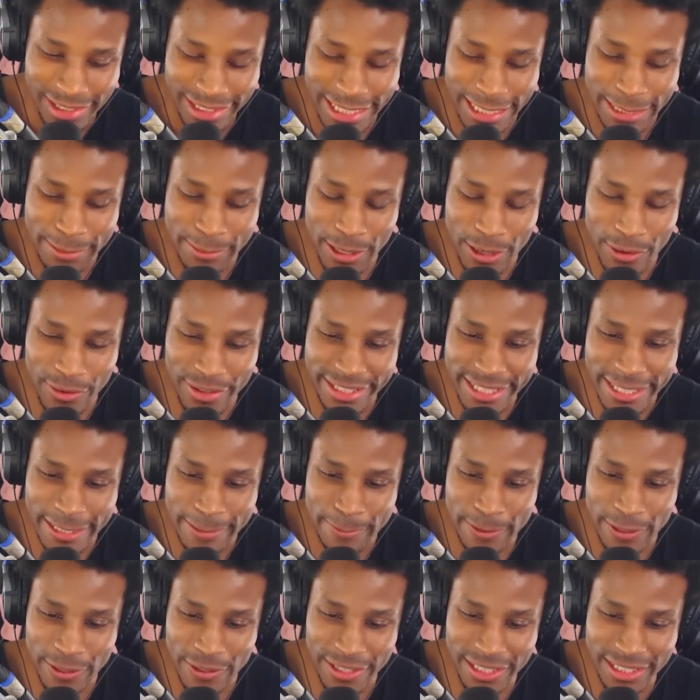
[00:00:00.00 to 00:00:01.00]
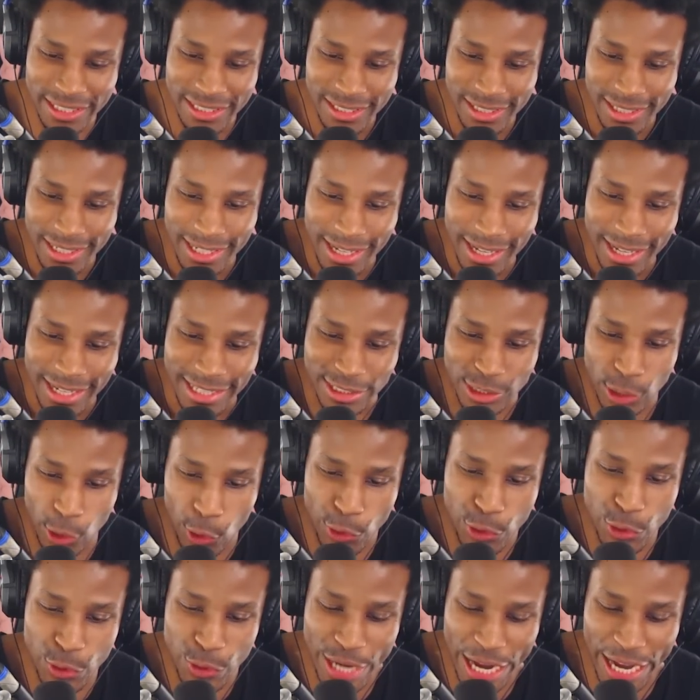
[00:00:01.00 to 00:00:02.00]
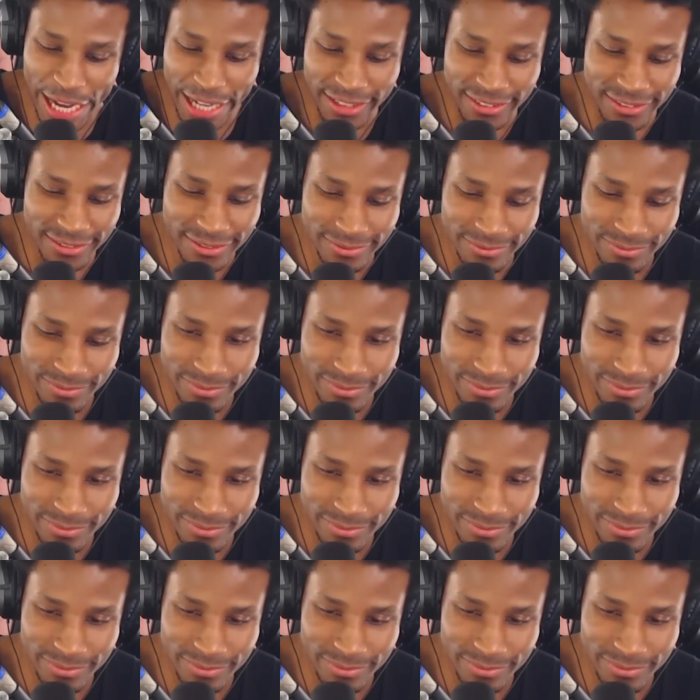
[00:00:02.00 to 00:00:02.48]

Keep going, keep going. Is that all you get?